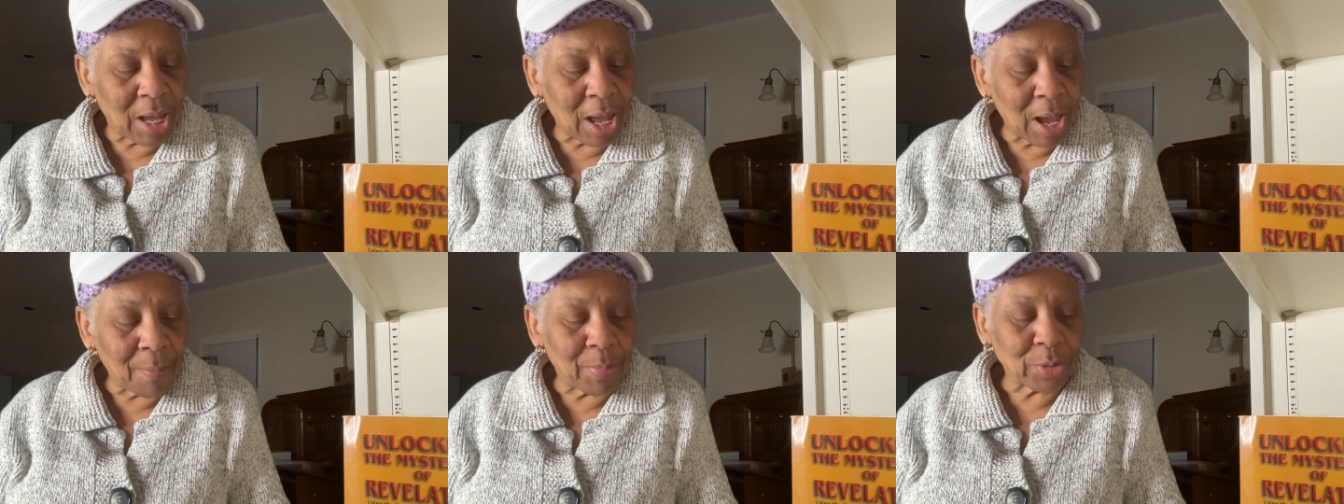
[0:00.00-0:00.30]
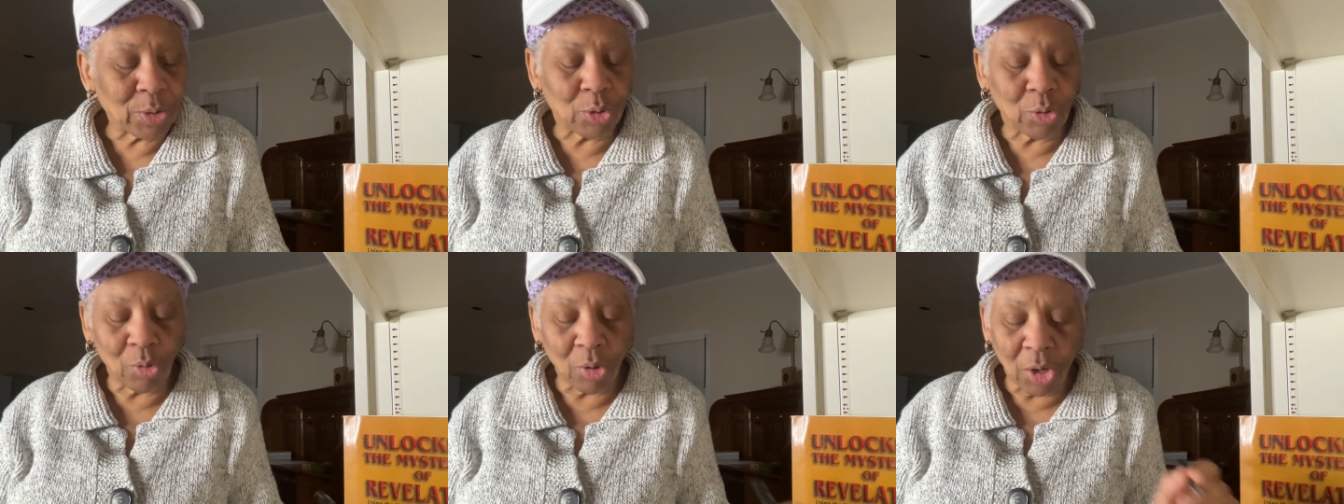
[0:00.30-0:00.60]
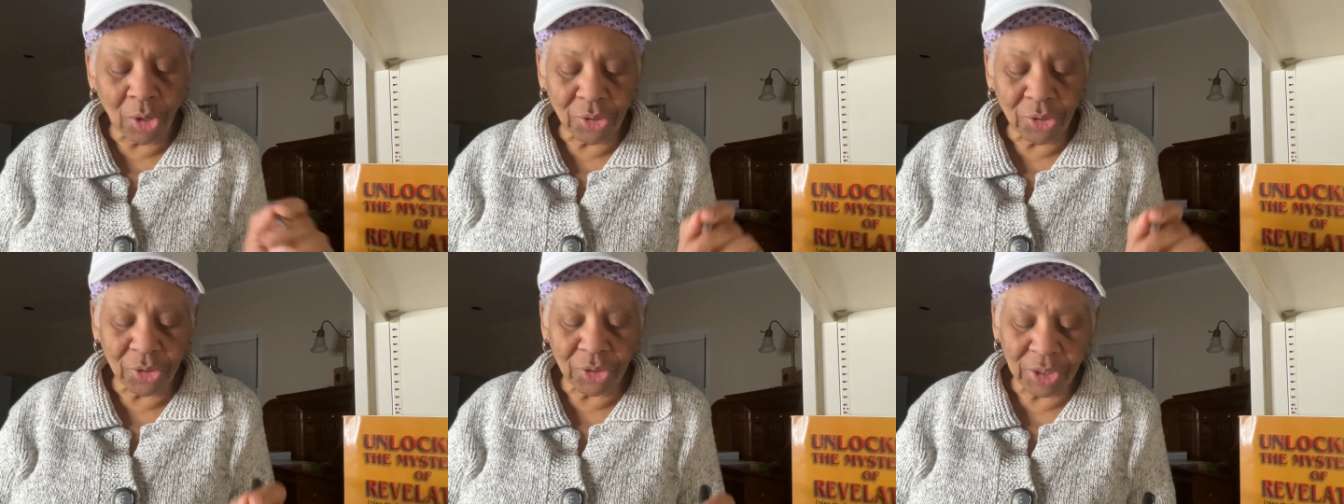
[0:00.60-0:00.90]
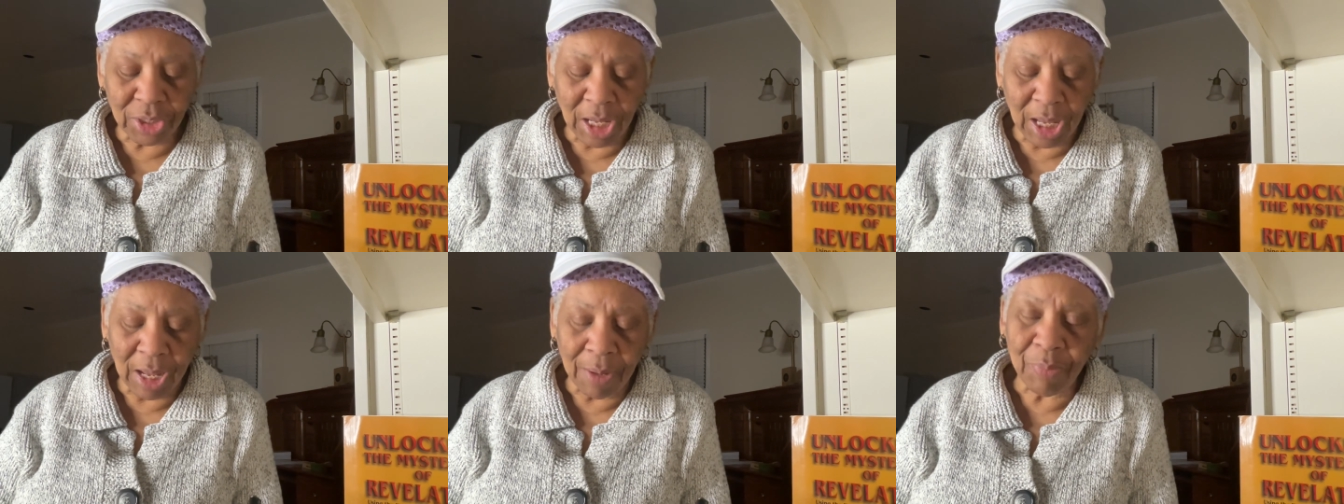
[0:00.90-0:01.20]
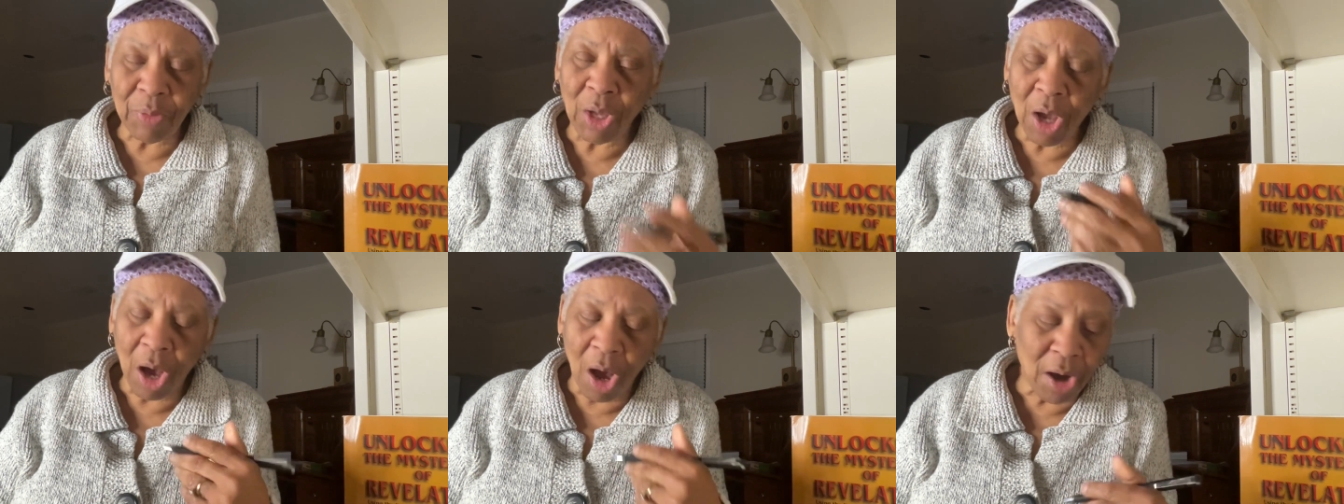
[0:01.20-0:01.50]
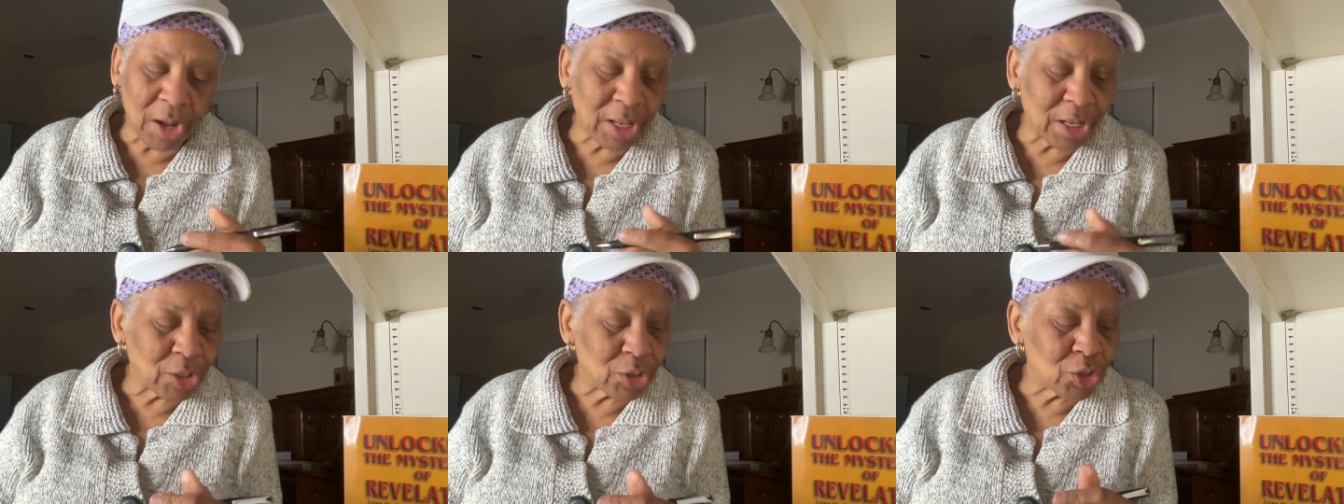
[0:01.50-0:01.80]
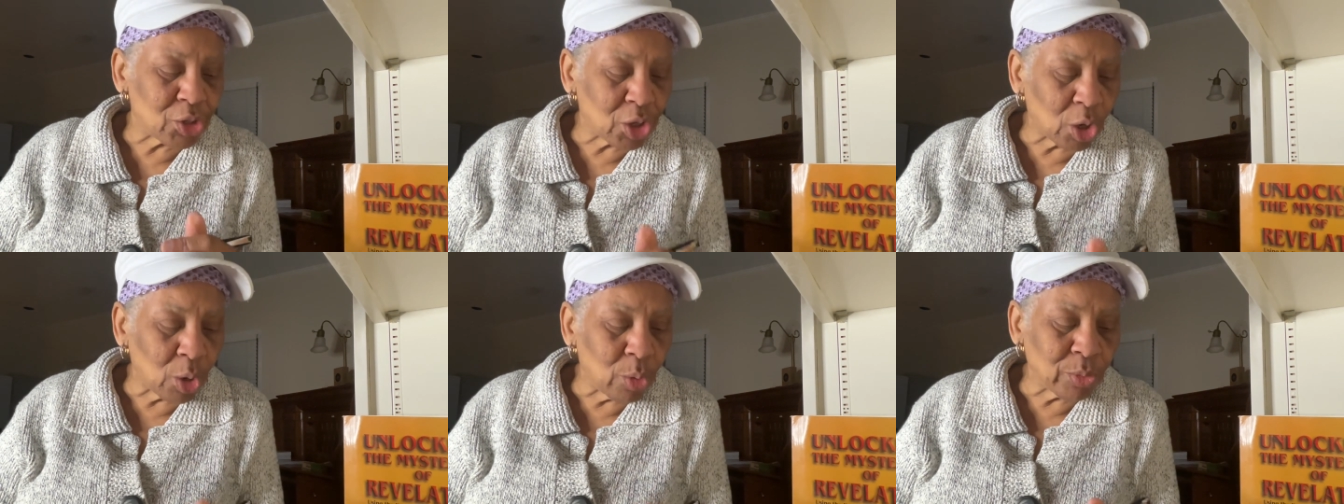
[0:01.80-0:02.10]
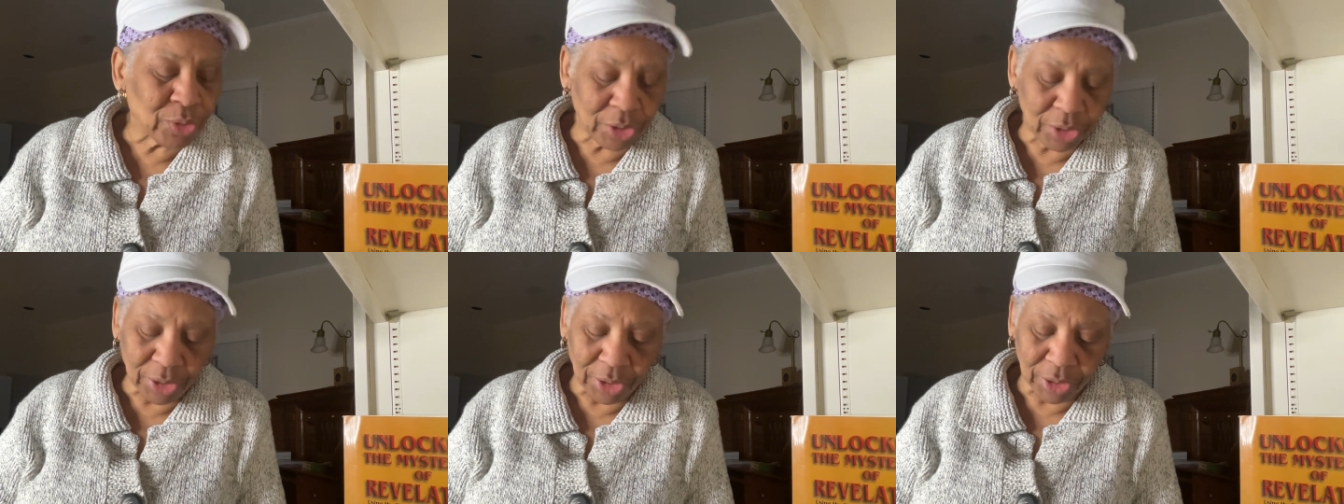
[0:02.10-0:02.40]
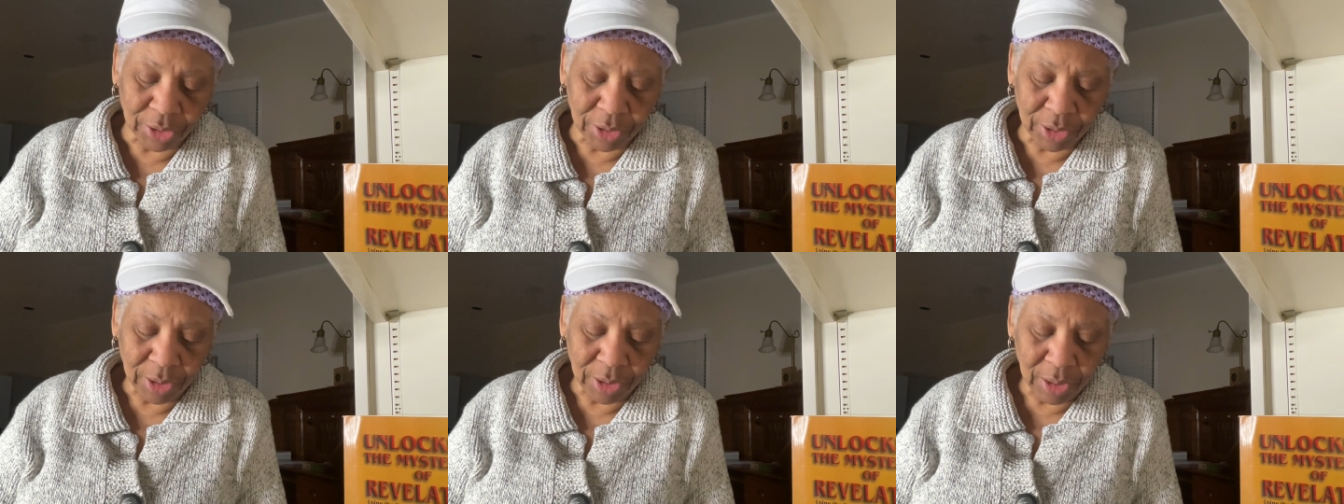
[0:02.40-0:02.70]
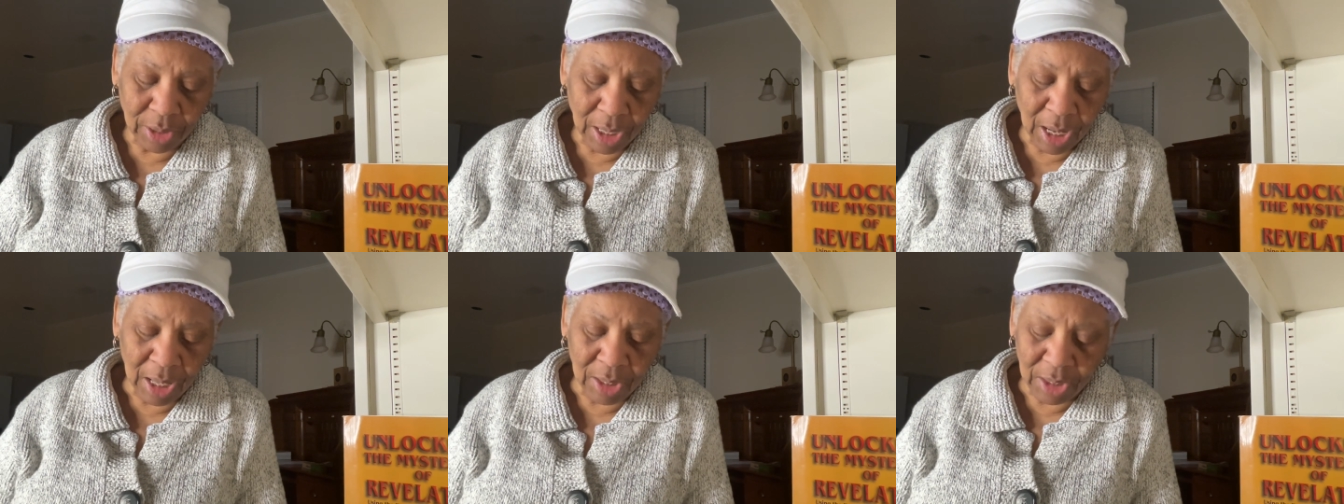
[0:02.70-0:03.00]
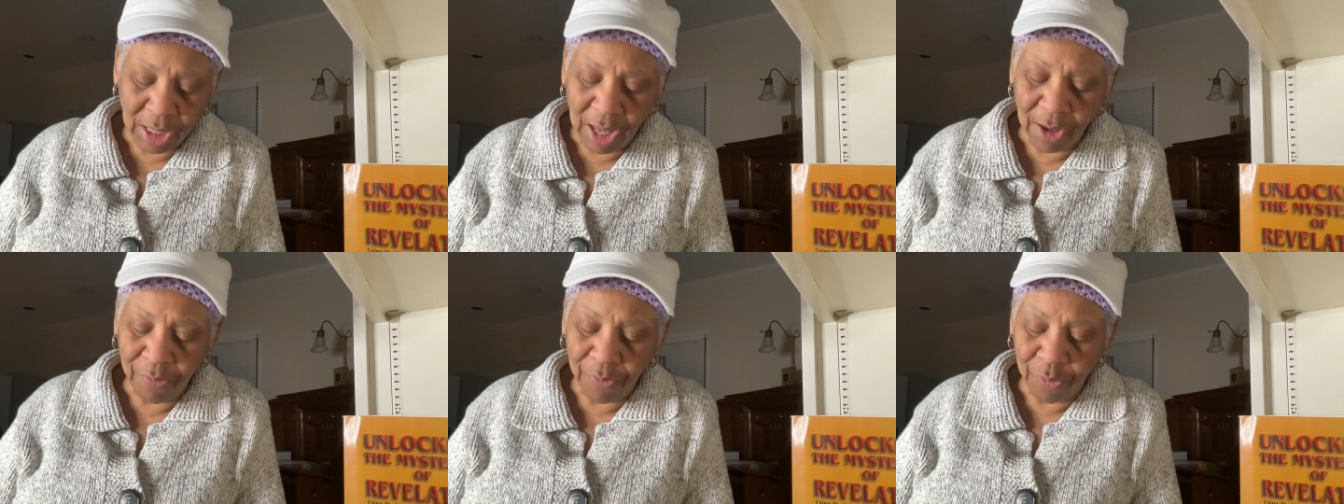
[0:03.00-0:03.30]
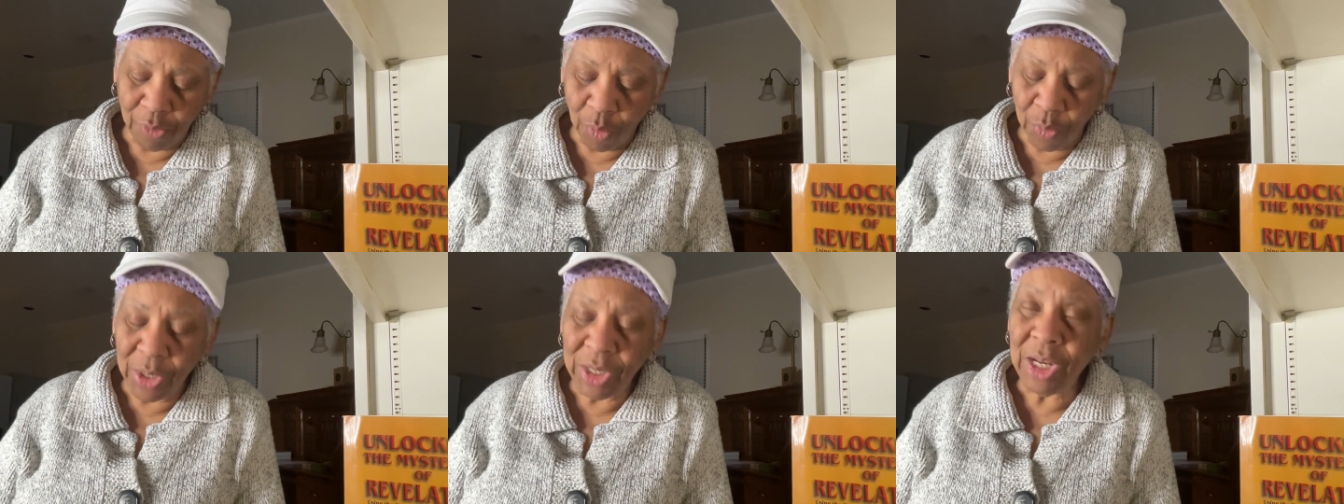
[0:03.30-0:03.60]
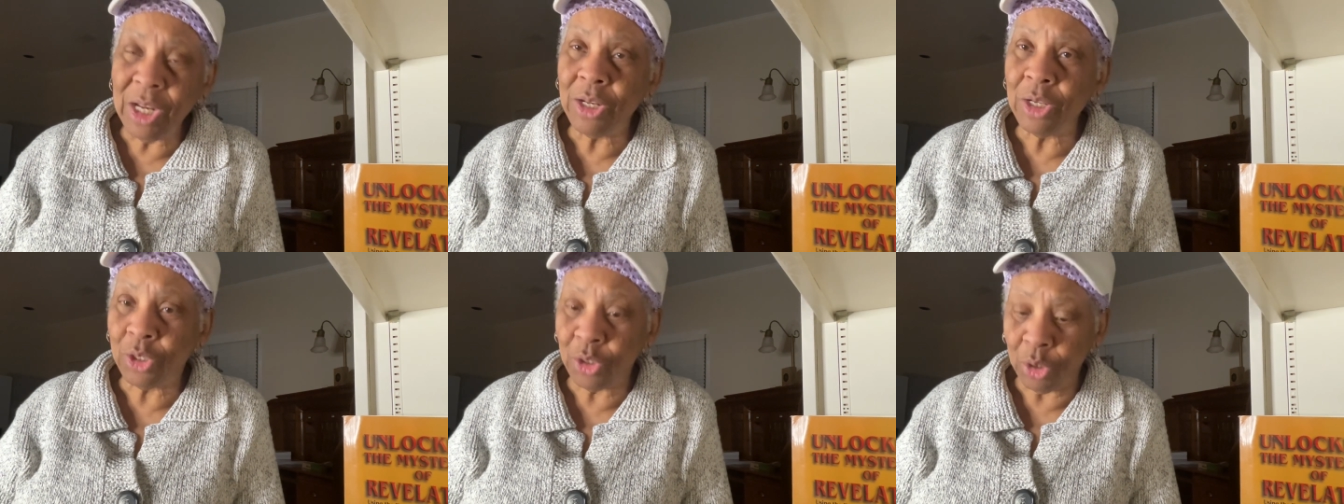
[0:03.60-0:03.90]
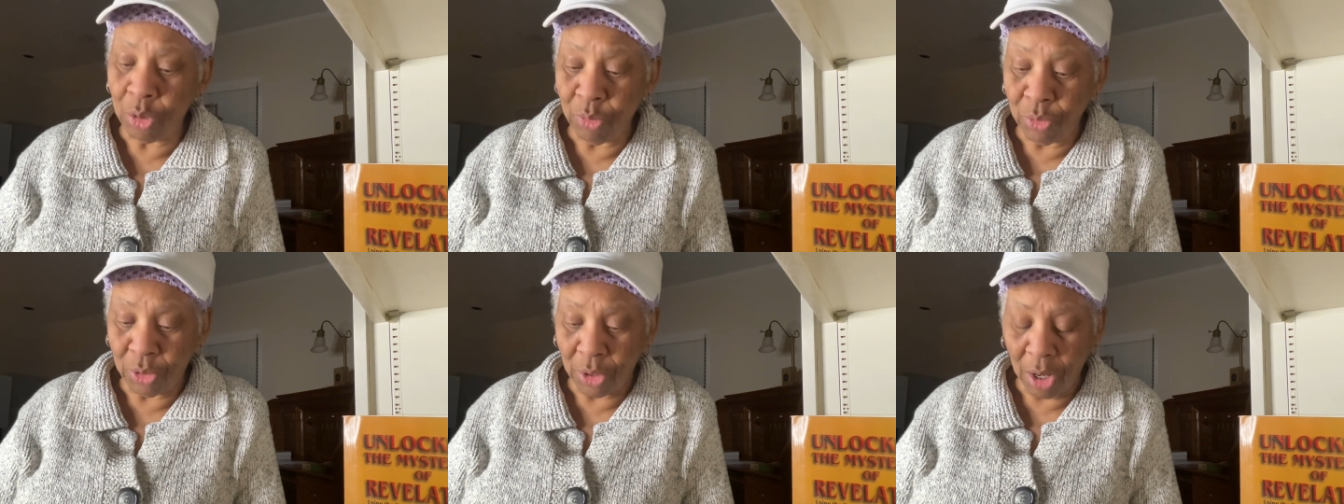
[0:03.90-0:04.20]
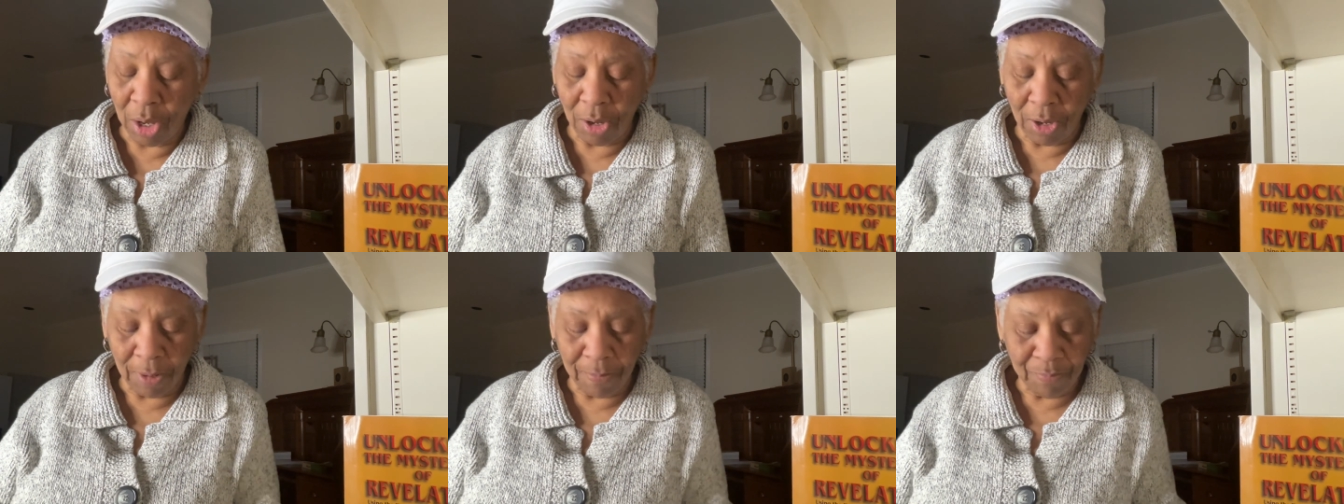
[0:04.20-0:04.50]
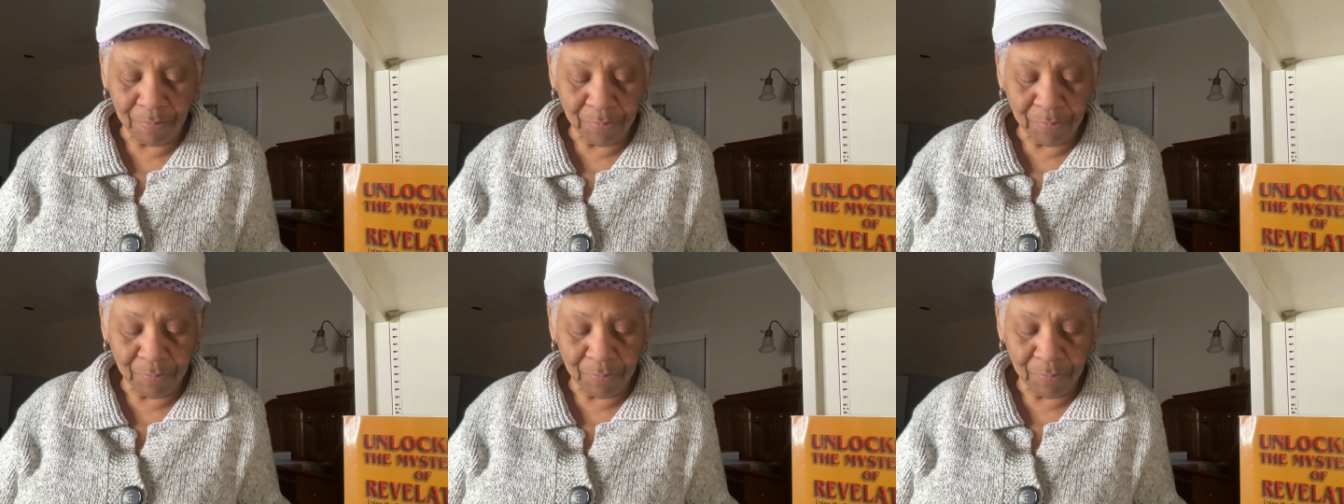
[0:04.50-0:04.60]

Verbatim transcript: help us to understand God has chosen us, and therefore we need to choose God.